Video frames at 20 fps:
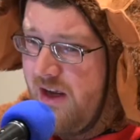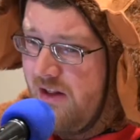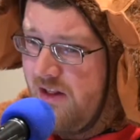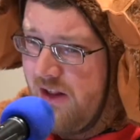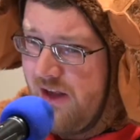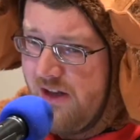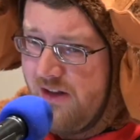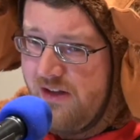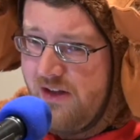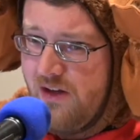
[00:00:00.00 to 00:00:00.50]

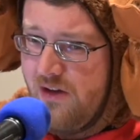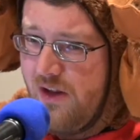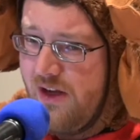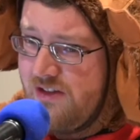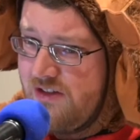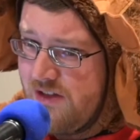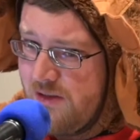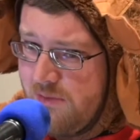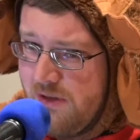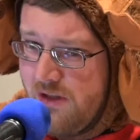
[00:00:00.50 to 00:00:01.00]

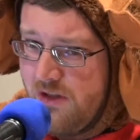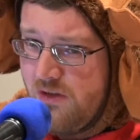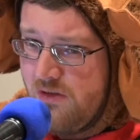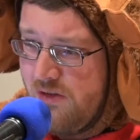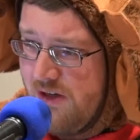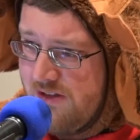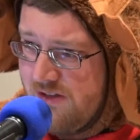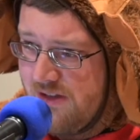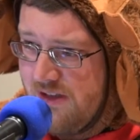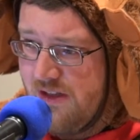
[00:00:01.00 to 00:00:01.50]
light's going to be a little
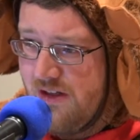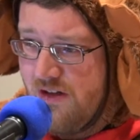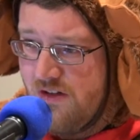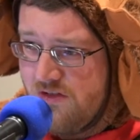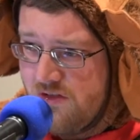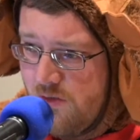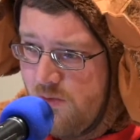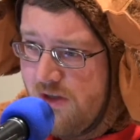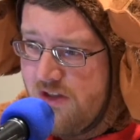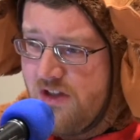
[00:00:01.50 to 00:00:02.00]
crazy here,
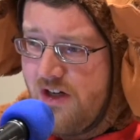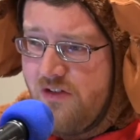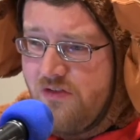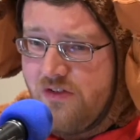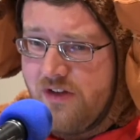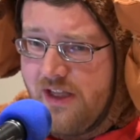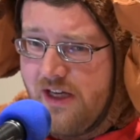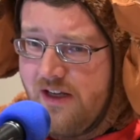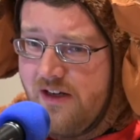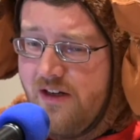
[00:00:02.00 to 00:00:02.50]
so watch out for
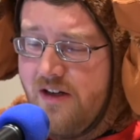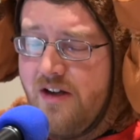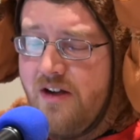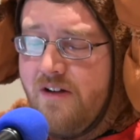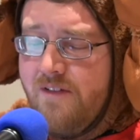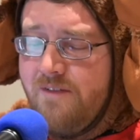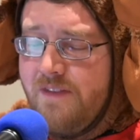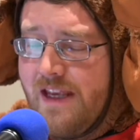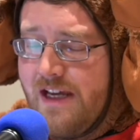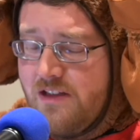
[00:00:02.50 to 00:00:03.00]
that.
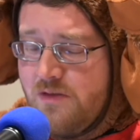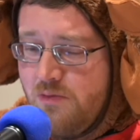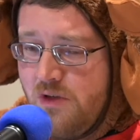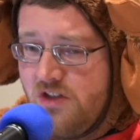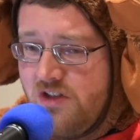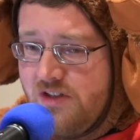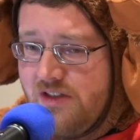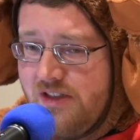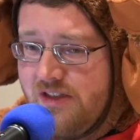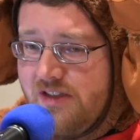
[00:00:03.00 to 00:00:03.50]
As
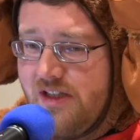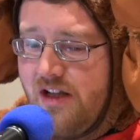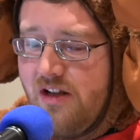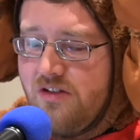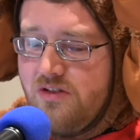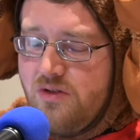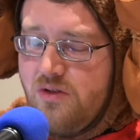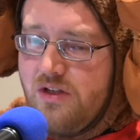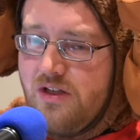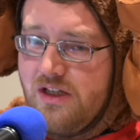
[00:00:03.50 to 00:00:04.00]
much detail
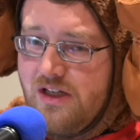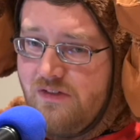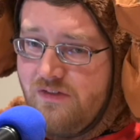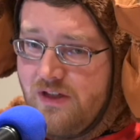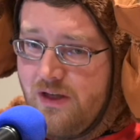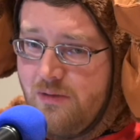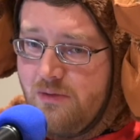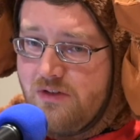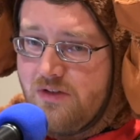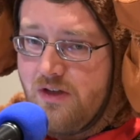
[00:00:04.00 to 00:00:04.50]
as you can give
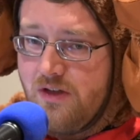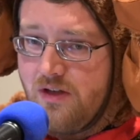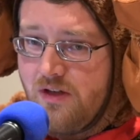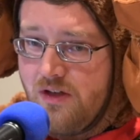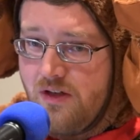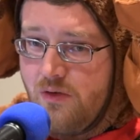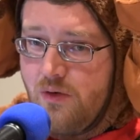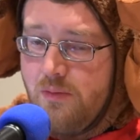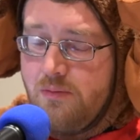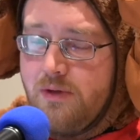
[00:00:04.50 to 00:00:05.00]
them, it's going to
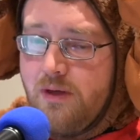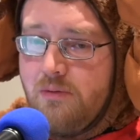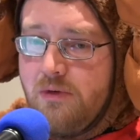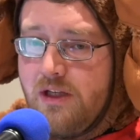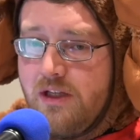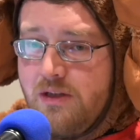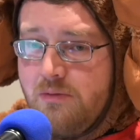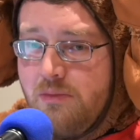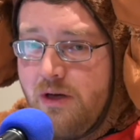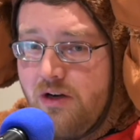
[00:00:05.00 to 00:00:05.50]
equip them to
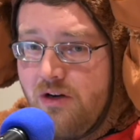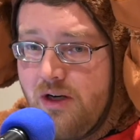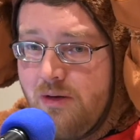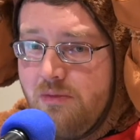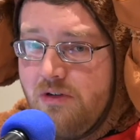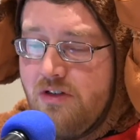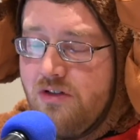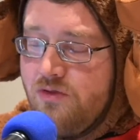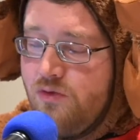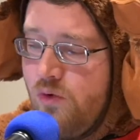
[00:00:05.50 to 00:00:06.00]
get better
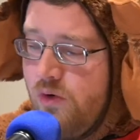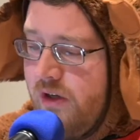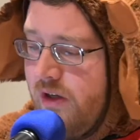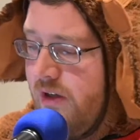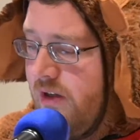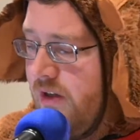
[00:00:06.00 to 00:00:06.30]
images for you.